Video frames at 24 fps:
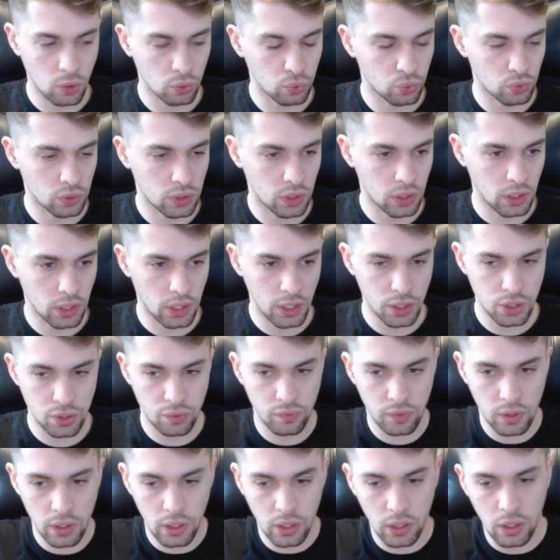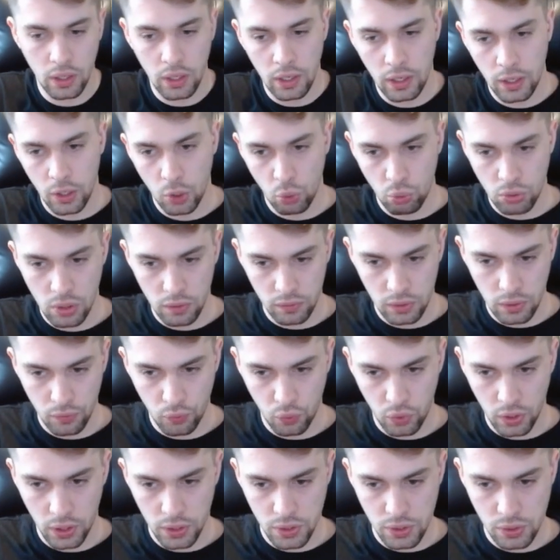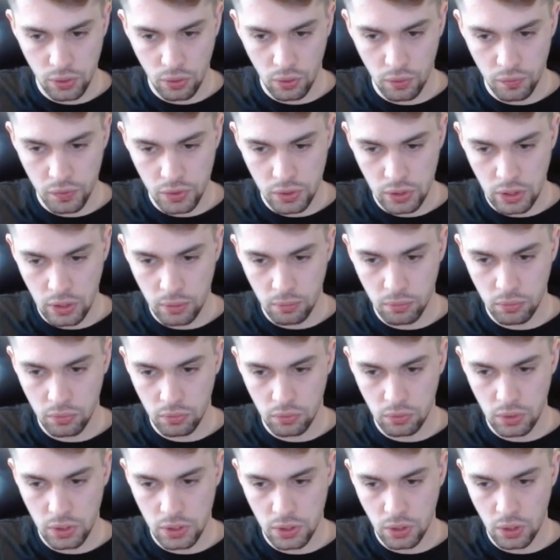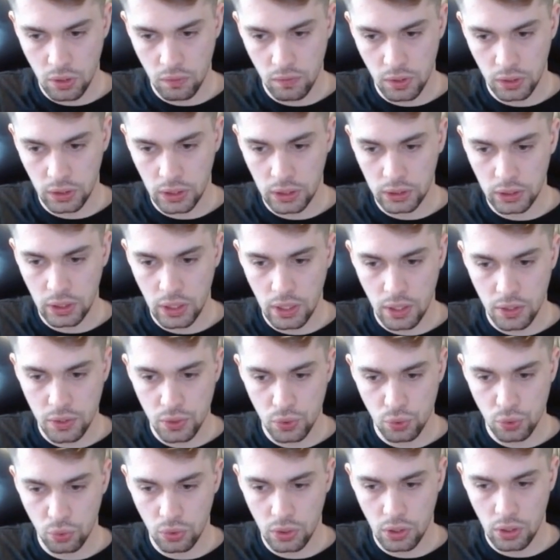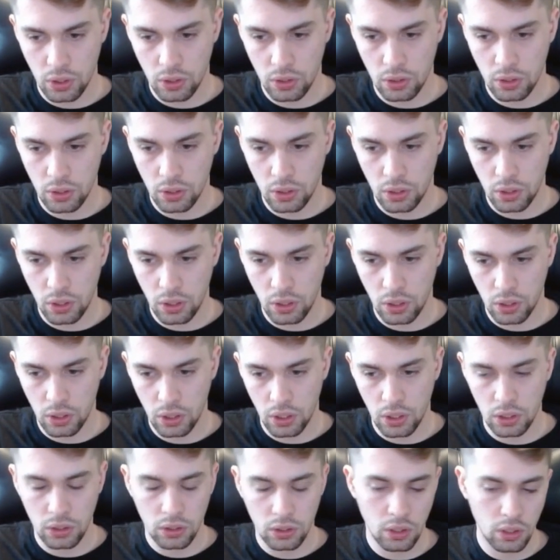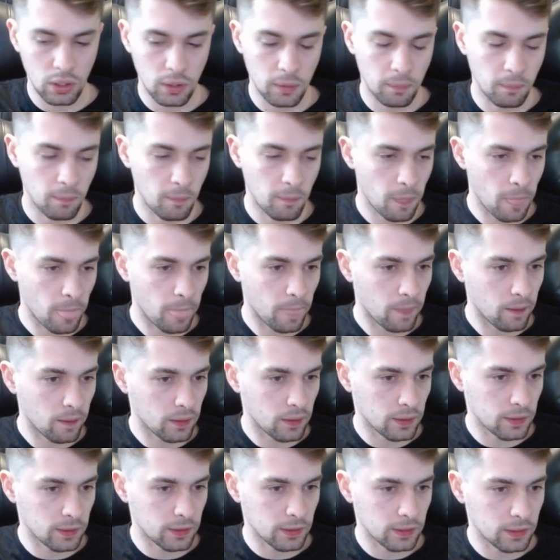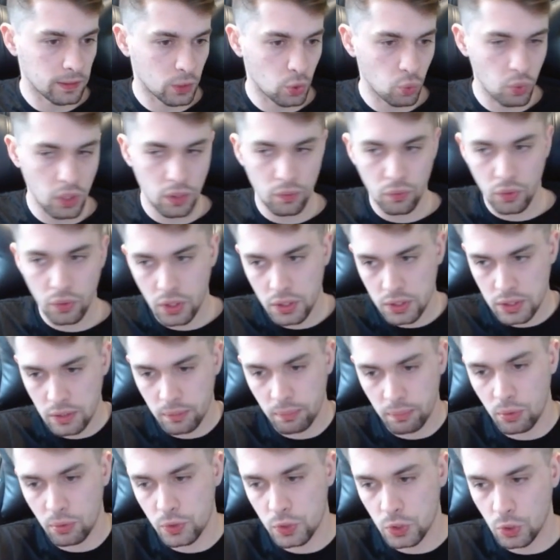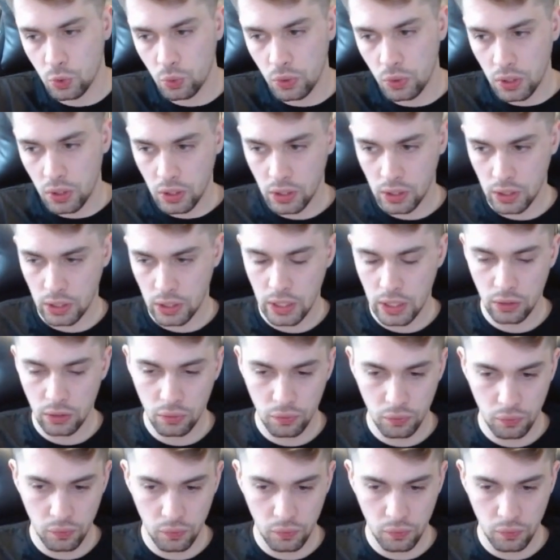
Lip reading: to the h file with the threats of some discovered attacks to the king and the queen, for example. So we kind of